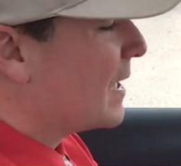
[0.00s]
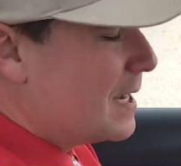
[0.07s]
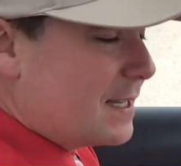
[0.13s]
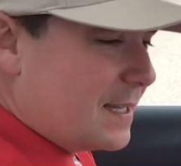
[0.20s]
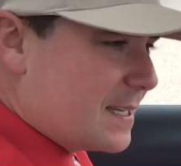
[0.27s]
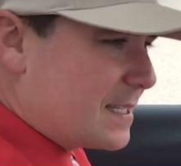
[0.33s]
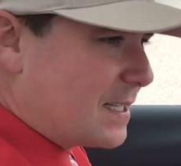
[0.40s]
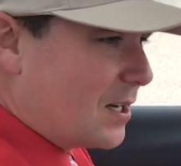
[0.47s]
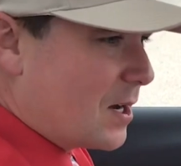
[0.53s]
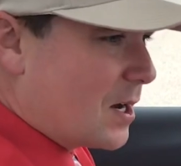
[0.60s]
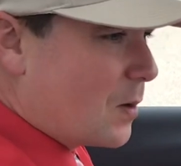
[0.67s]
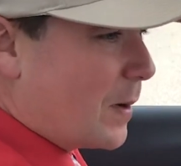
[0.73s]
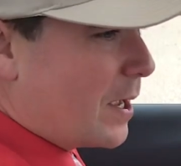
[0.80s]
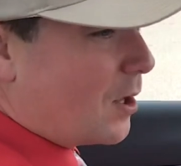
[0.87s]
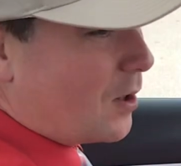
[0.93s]
This steering
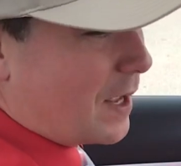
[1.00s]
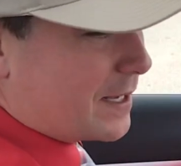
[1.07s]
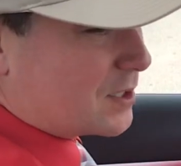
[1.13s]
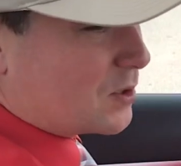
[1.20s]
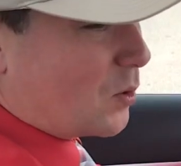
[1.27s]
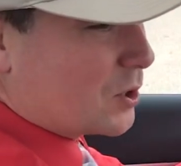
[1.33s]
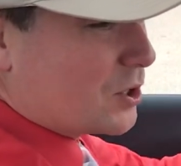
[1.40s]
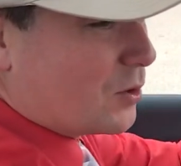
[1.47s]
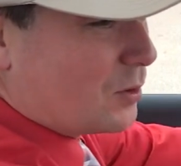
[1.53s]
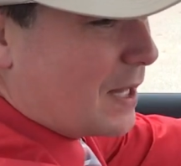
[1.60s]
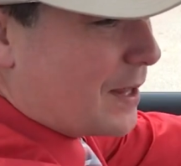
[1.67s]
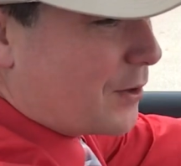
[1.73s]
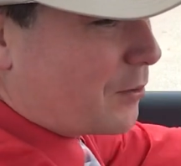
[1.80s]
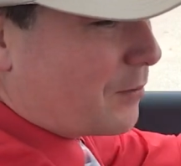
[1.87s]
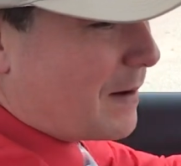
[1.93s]
wheel, I told you,
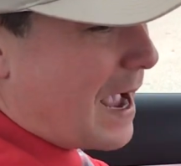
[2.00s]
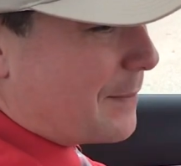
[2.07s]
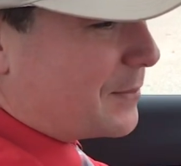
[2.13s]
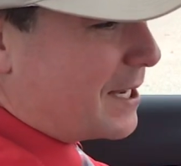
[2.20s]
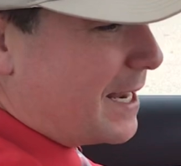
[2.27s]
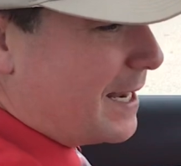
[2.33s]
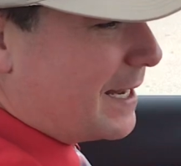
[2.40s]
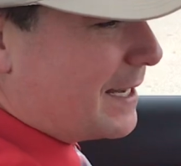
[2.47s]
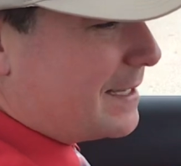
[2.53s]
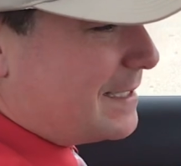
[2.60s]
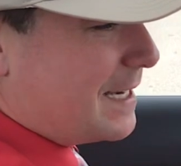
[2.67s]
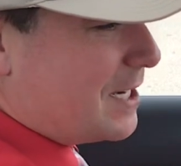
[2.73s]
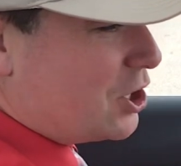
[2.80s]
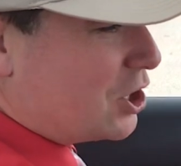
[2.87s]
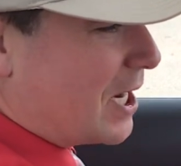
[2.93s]
leather wrapped, heated,
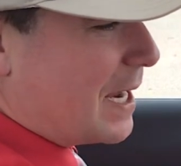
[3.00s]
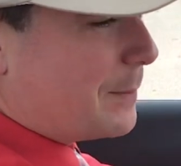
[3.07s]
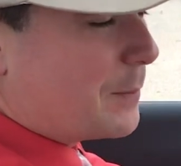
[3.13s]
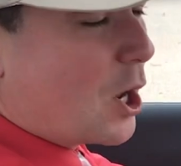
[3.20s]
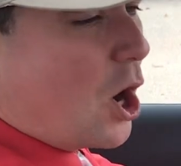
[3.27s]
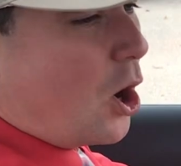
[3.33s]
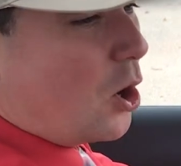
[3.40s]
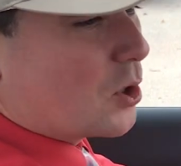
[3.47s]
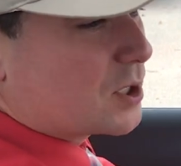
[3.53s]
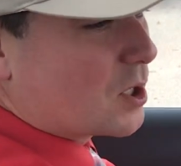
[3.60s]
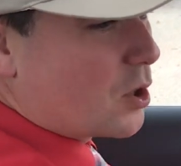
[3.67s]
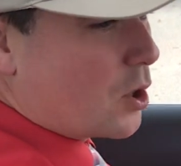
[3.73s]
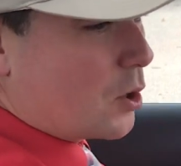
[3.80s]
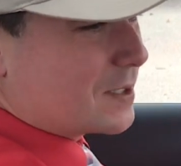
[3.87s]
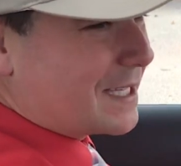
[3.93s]
D-shape, also
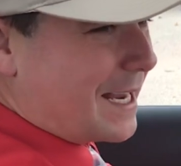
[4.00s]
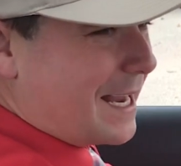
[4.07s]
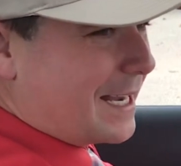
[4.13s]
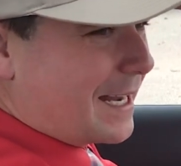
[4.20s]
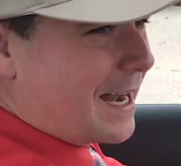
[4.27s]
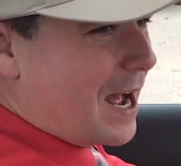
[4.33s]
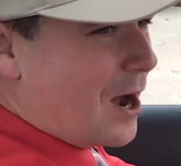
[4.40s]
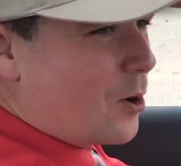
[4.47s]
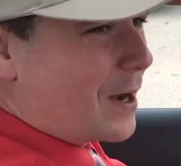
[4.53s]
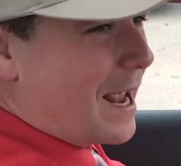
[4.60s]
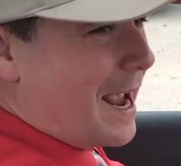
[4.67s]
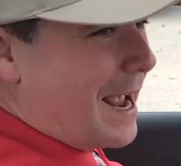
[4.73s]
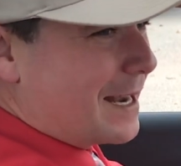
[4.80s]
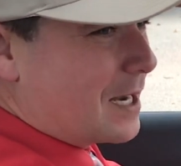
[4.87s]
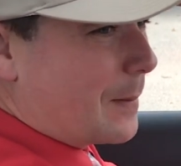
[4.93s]
goes in and out
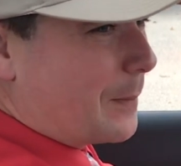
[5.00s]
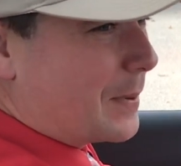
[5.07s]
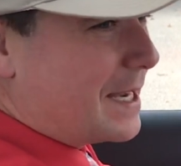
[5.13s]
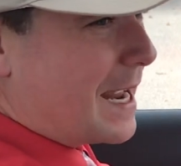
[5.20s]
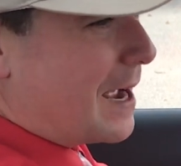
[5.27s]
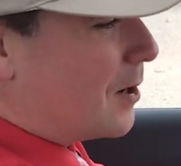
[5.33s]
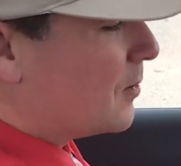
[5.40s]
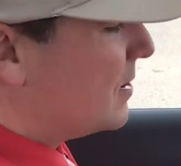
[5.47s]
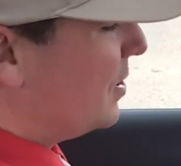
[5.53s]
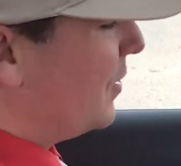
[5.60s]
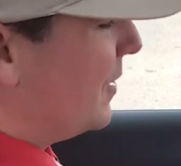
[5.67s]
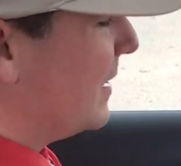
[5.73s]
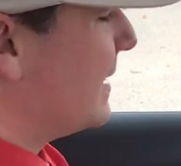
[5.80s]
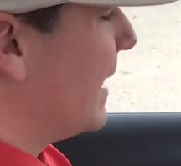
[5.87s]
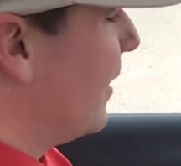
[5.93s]
and up and down, so you
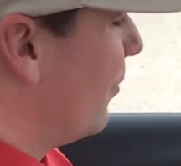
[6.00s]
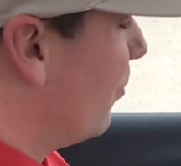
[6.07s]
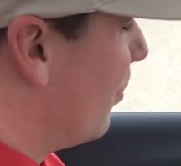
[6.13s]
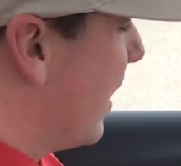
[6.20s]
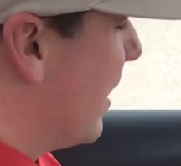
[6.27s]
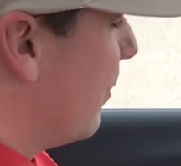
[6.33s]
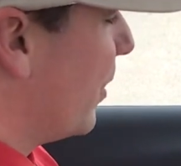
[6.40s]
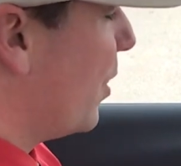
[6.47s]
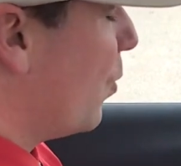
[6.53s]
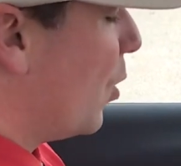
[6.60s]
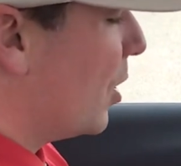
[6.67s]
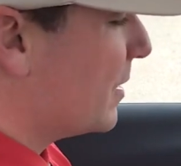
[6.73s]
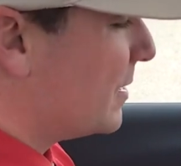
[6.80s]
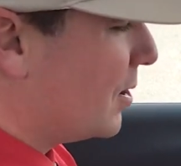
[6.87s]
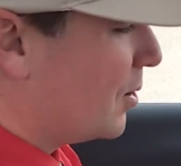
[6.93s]
can set it right where you
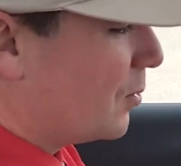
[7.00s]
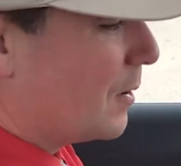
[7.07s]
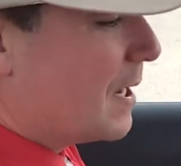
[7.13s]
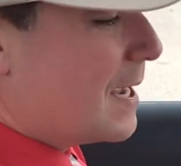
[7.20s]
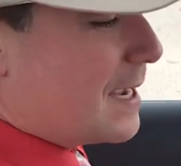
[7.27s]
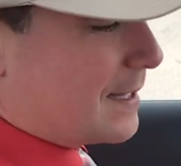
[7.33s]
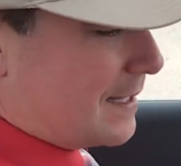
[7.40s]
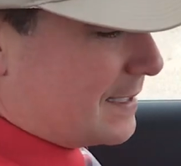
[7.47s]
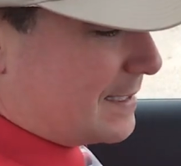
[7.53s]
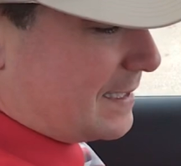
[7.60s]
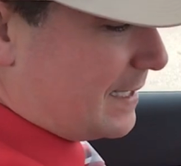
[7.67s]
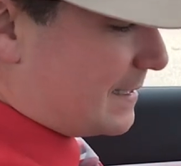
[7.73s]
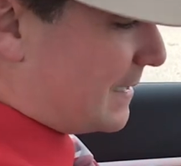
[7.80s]
want to. This seat's